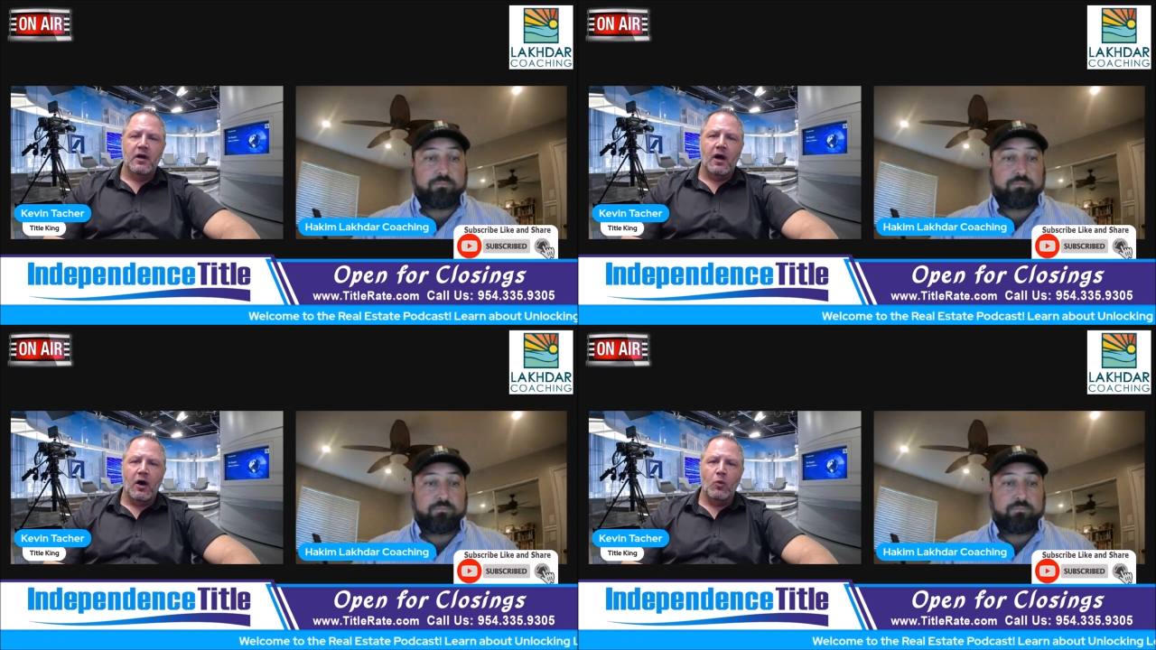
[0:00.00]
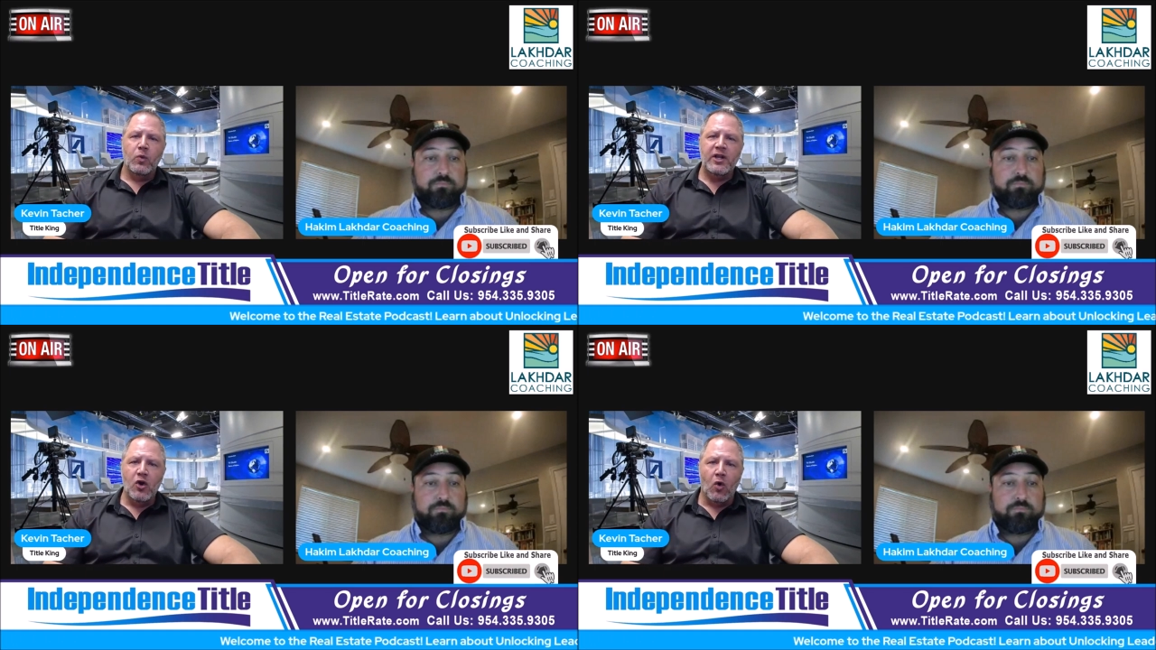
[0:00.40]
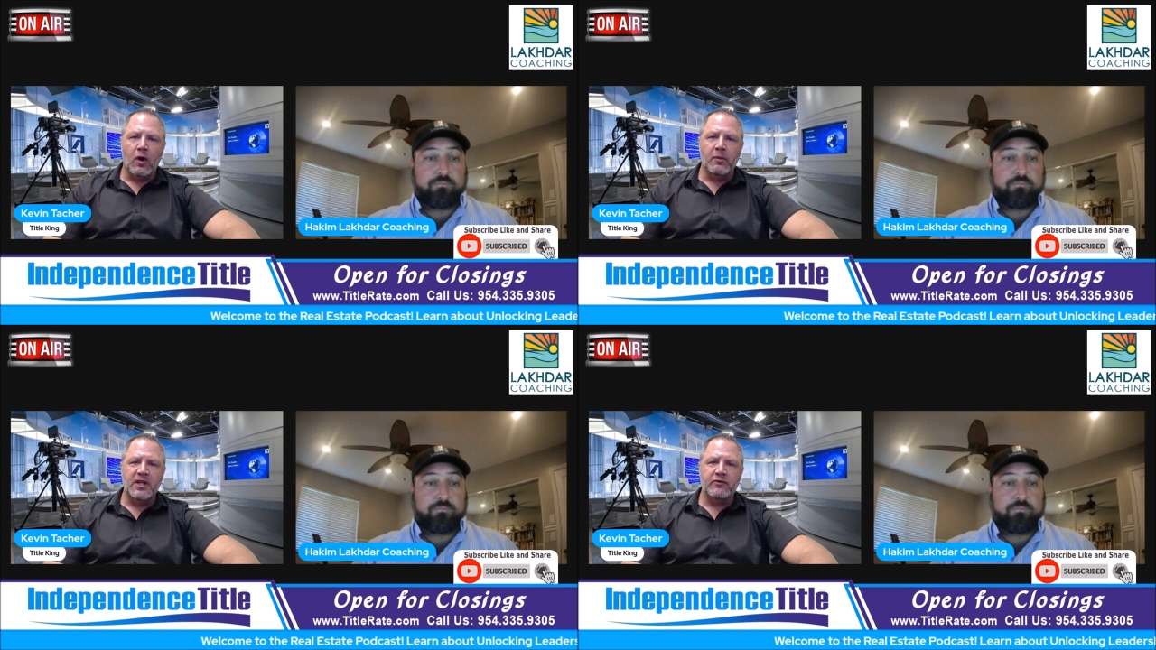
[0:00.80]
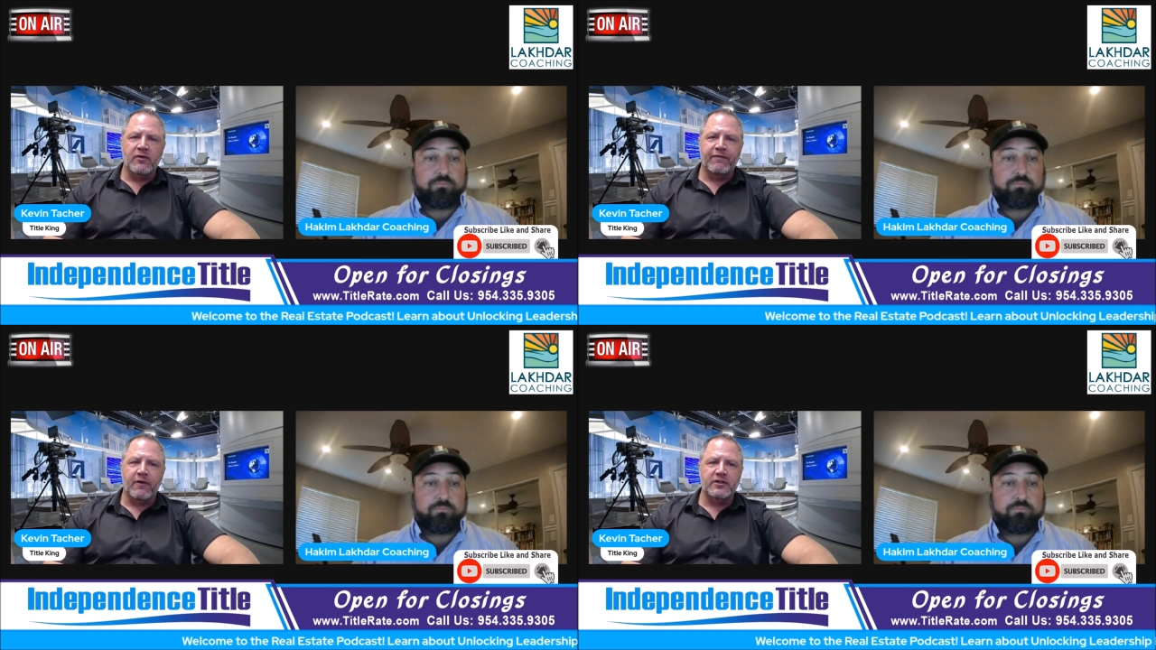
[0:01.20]
Speaker 1: uh, we normally
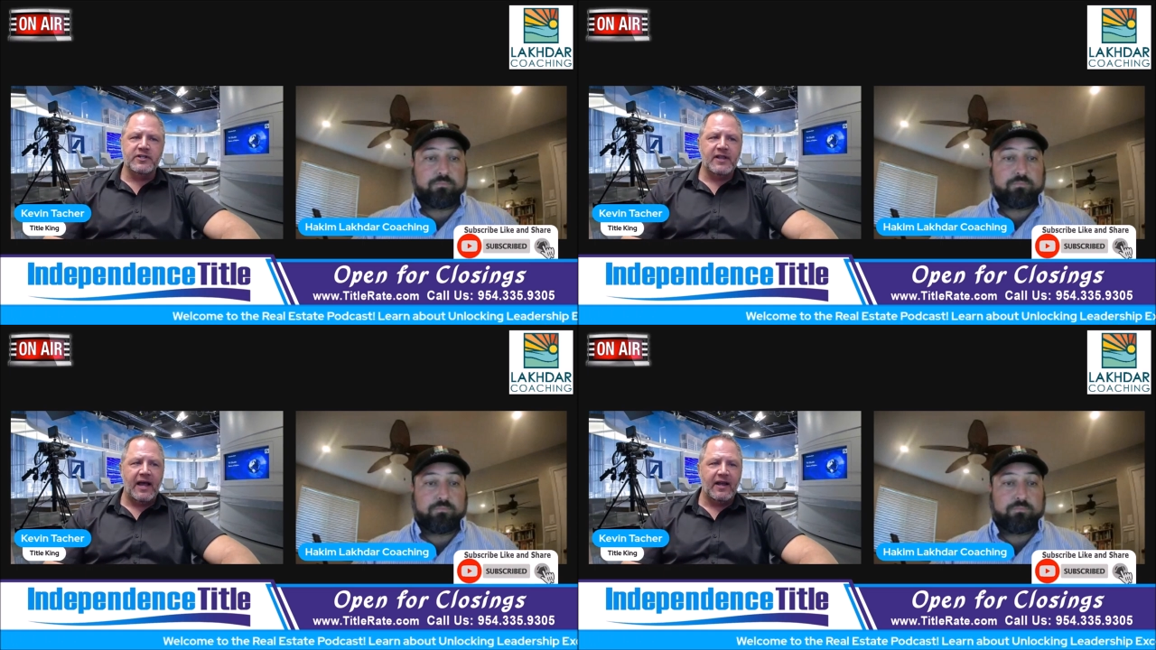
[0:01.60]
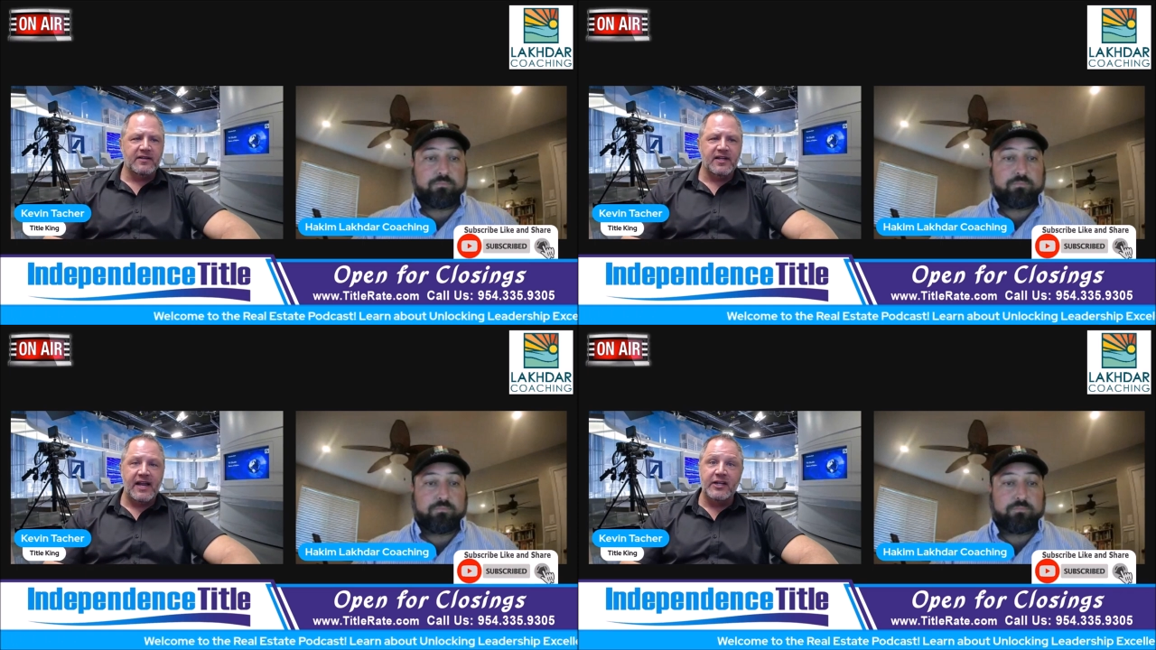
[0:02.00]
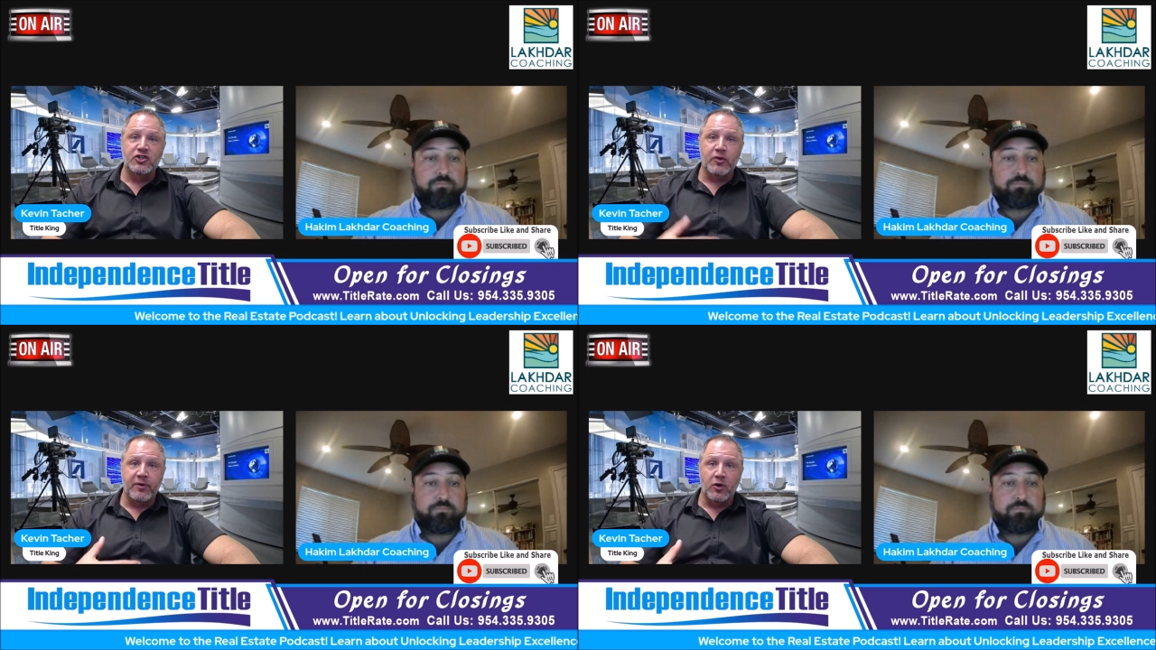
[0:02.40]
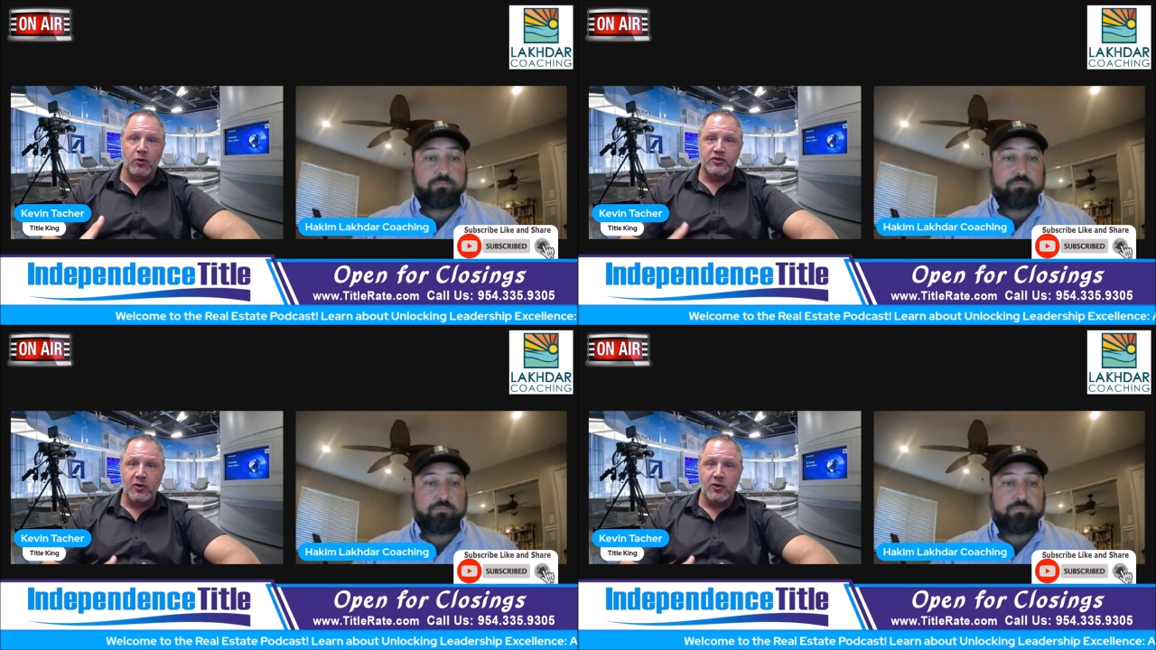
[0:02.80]
refer to that as an entrepreneur.